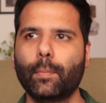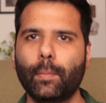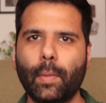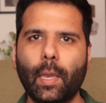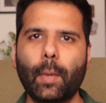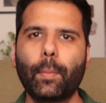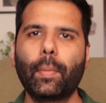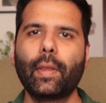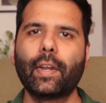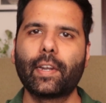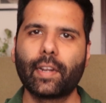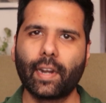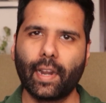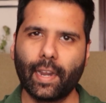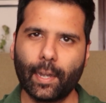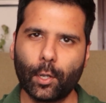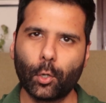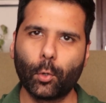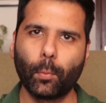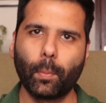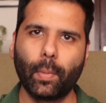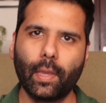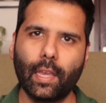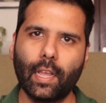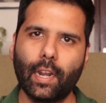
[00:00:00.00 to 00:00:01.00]
maybe
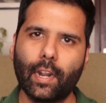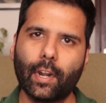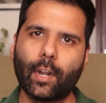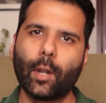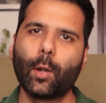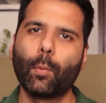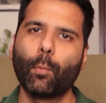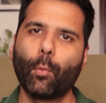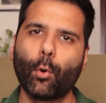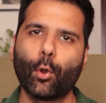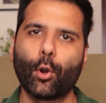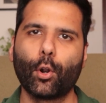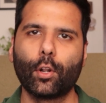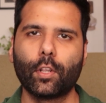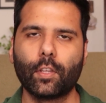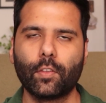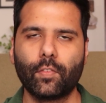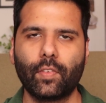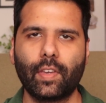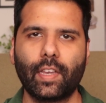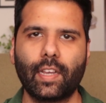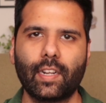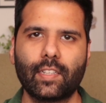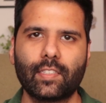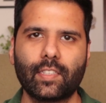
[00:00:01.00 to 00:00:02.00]
trying to be a little more on the
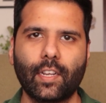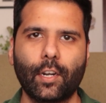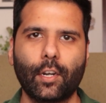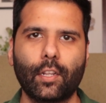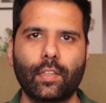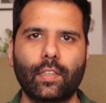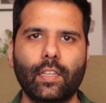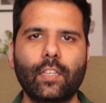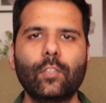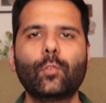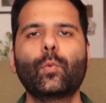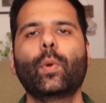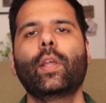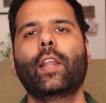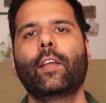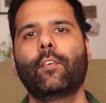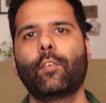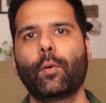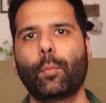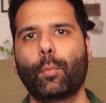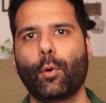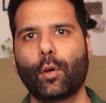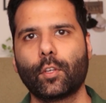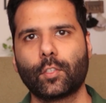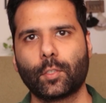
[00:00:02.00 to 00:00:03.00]
vegan side of things
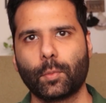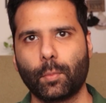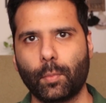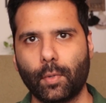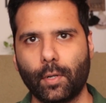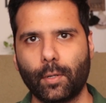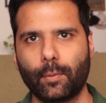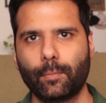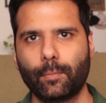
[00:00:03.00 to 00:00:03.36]
whenever possible.